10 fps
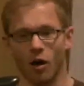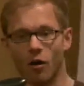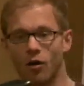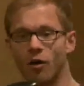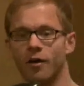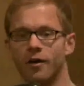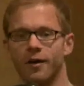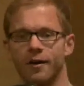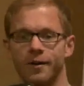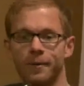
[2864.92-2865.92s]
or
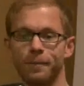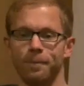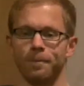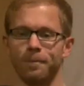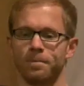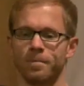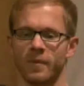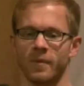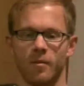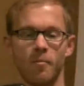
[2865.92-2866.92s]

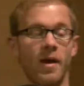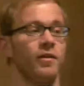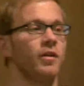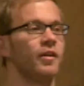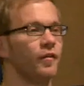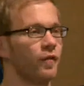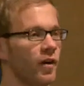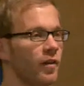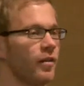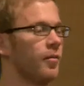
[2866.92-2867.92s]
manually
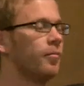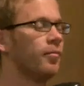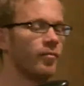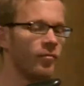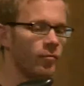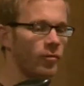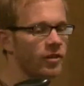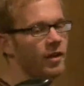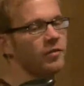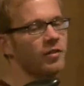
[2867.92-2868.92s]
define them with
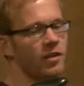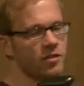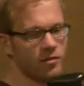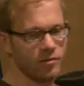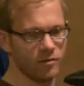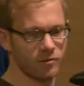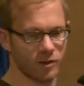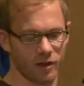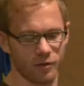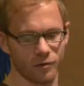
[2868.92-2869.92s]
an annotation or what
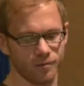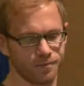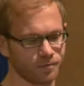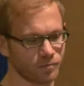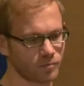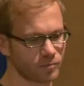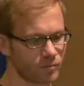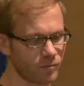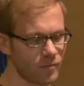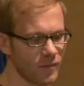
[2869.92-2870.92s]
have you.
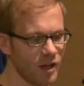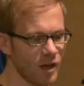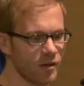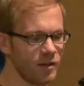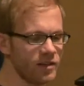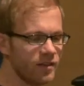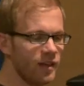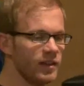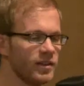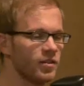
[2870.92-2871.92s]
These
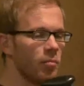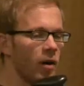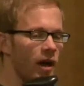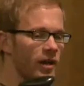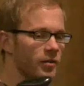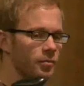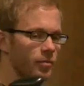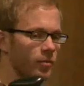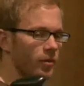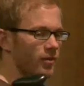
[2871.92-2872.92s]
things combined,
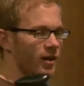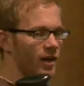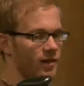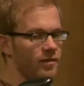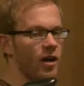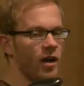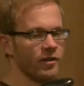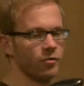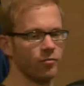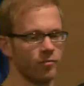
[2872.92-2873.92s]
I'd
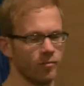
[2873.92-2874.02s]
argue,